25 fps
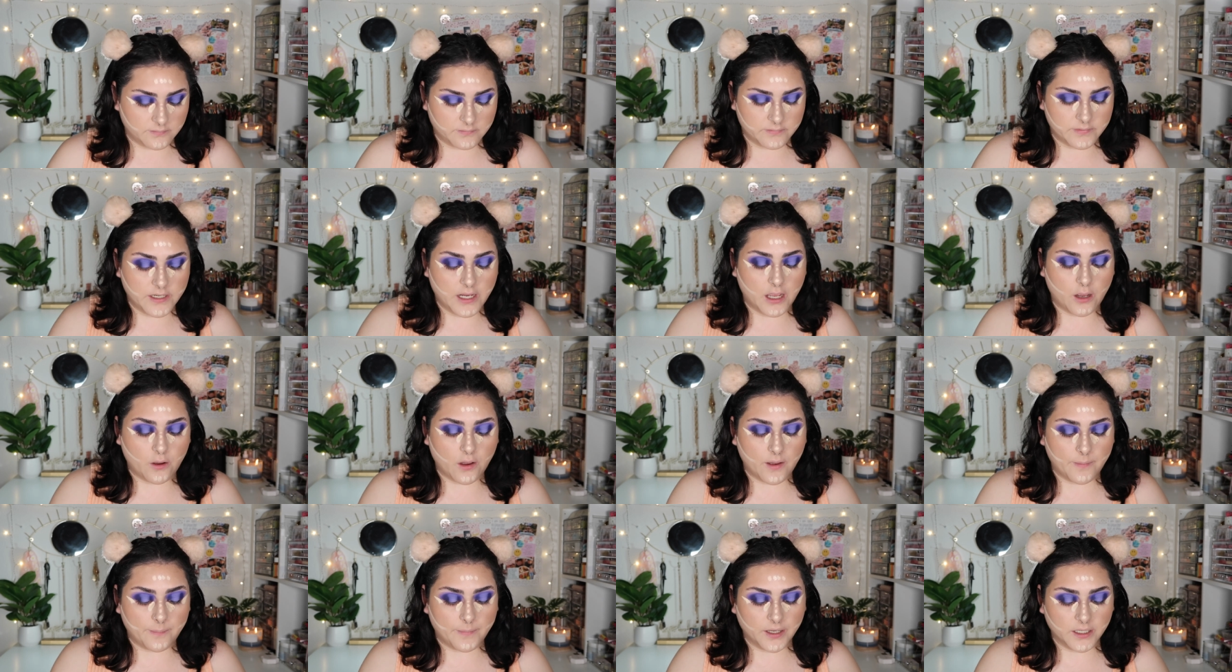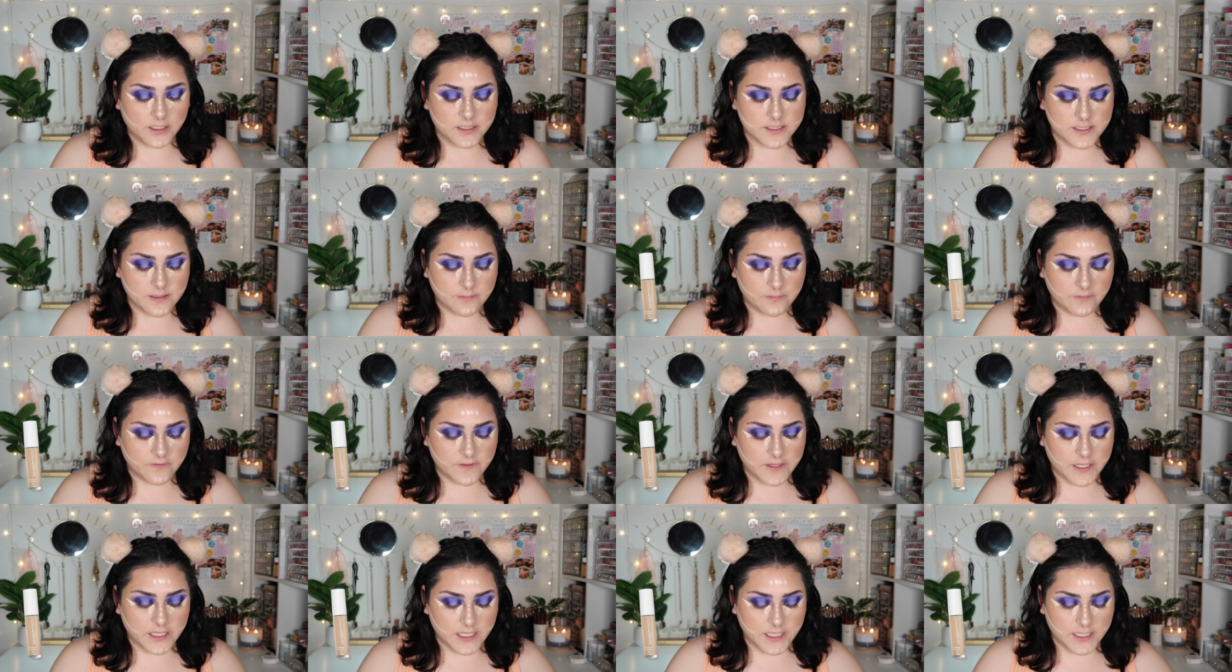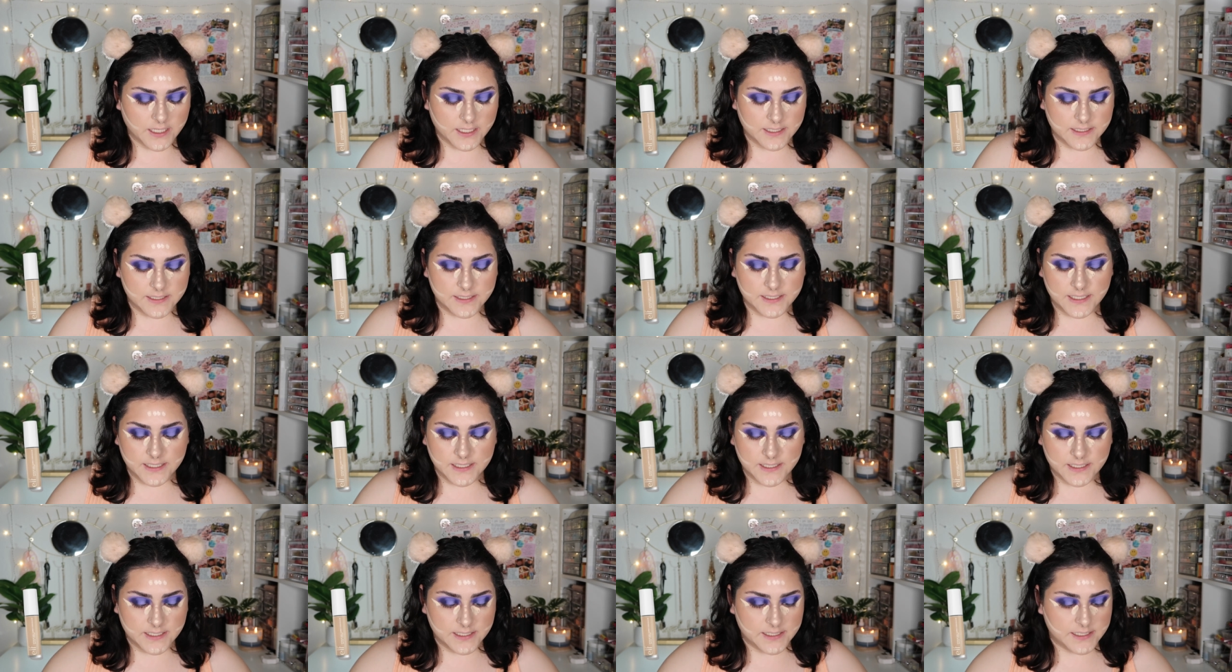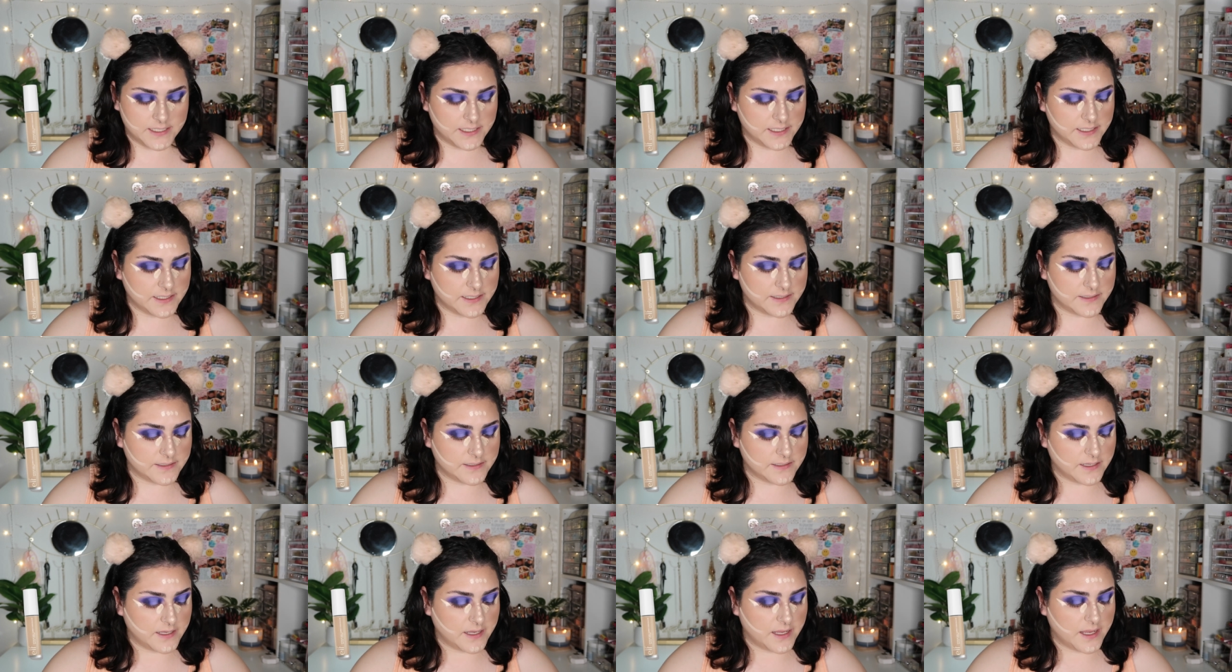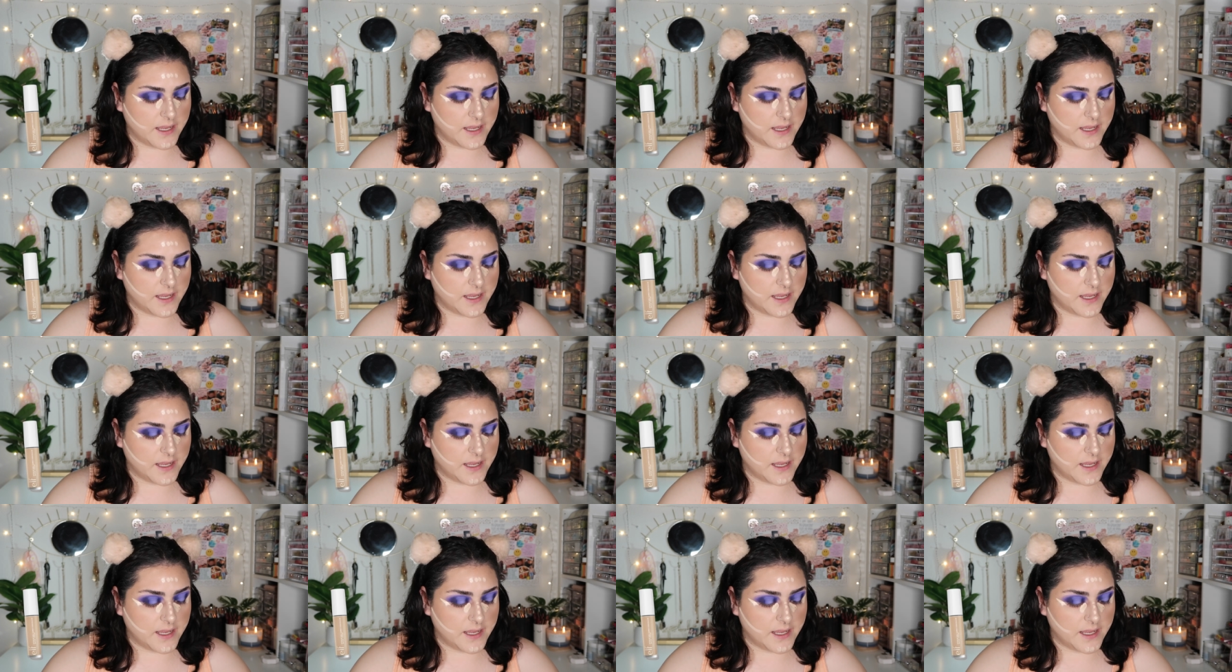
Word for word: Now, among some of the inconsistencies,